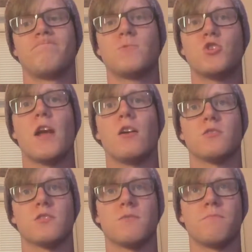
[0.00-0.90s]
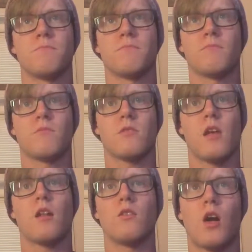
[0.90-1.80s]
gels
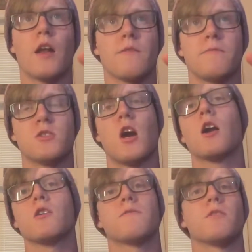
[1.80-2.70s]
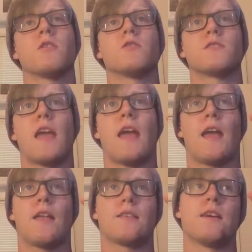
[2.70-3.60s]
that a lot of photographers
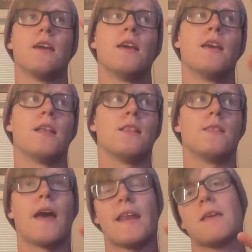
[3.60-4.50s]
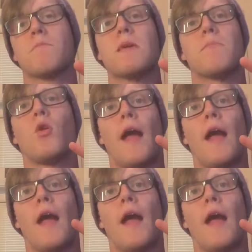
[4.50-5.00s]
and lighting people